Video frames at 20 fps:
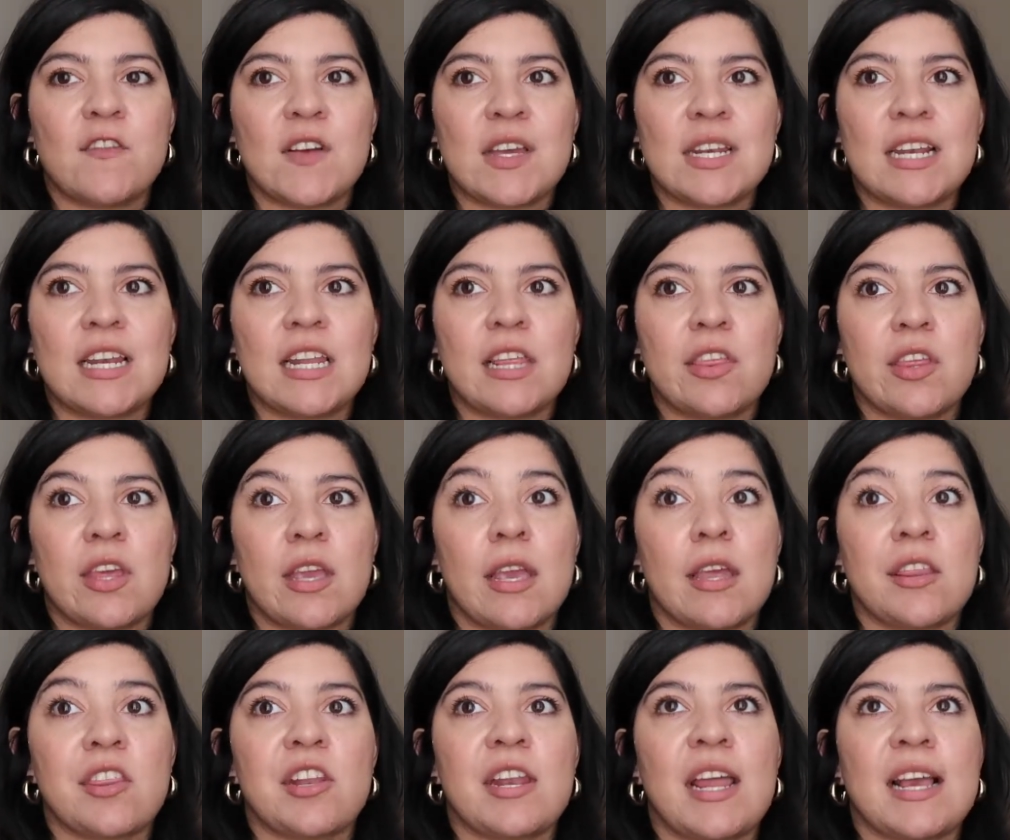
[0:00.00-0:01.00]
find anything
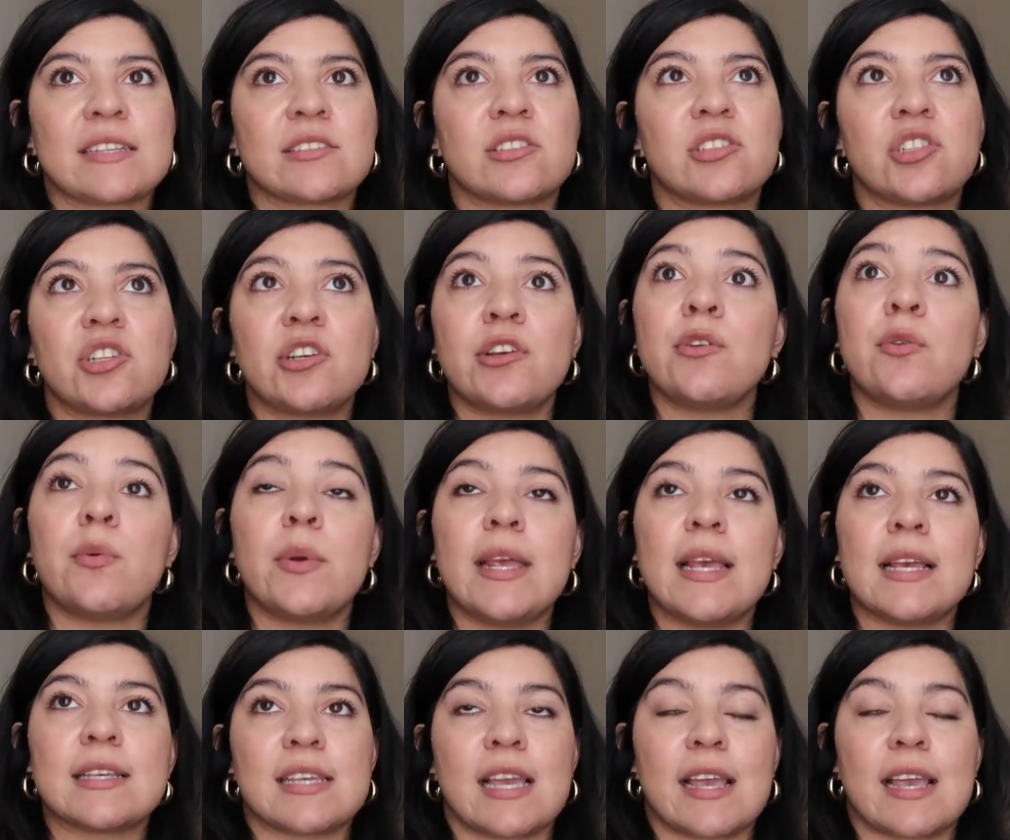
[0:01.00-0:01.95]
in the next 2 weeks,